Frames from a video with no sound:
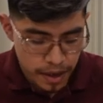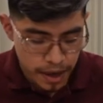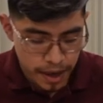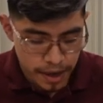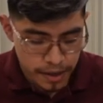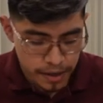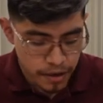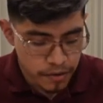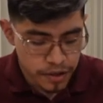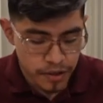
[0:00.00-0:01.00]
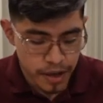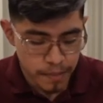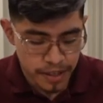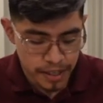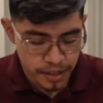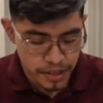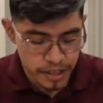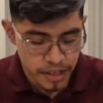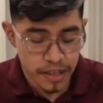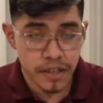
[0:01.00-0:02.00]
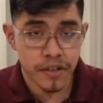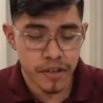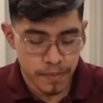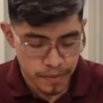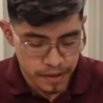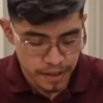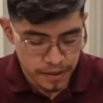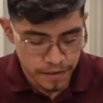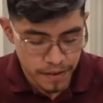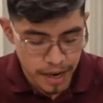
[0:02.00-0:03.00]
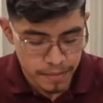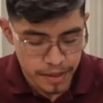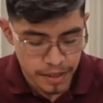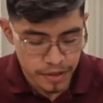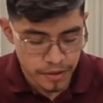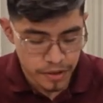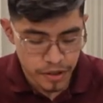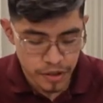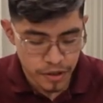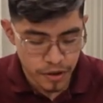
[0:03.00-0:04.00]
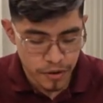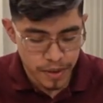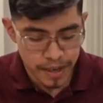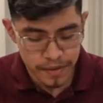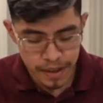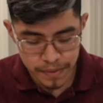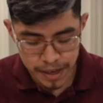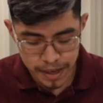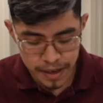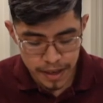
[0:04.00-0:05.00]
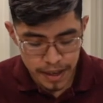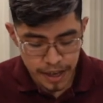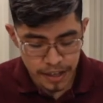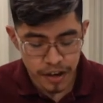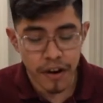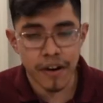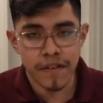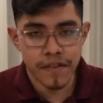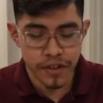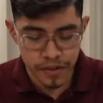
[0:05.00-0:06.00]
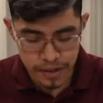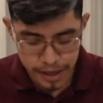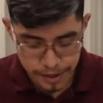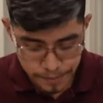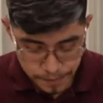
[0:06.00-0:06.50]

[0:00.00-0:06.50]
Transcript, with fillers: and they always try to protect their young, try to protect their family. So there's so many of them that it's hard to like